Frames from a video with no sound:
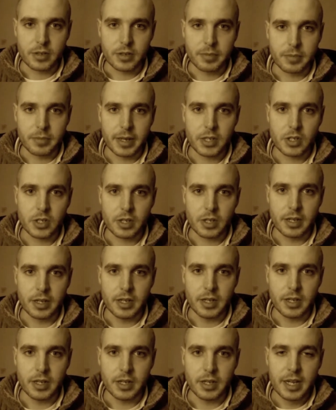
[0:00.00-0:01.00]
Make sure that
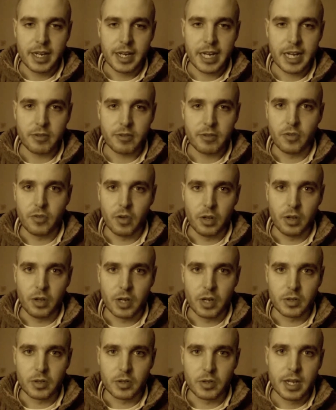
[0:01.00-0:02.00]
you get rid of all
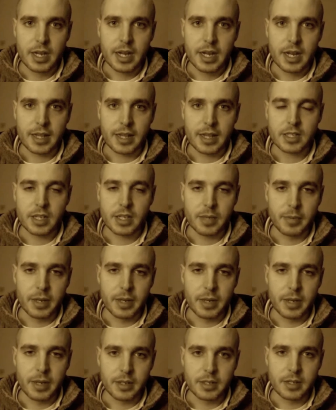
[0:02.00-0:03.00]
those, and that's going to mean
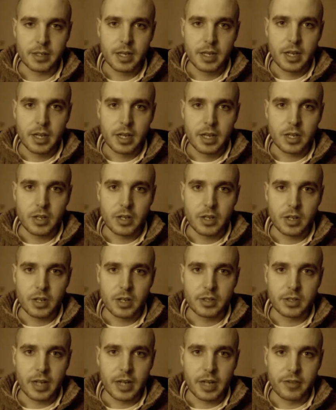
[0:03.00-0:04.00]
that you don't
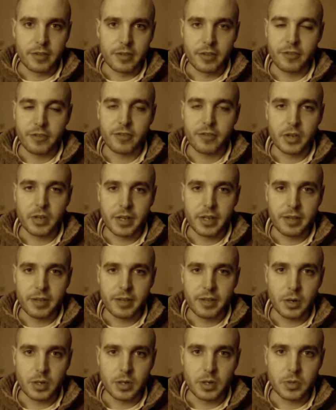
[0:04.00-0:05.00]
have a flooded
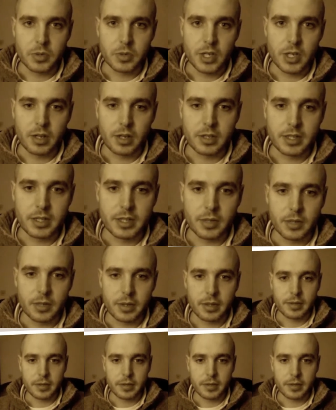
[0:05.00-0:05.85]
inbox which you can't deal with.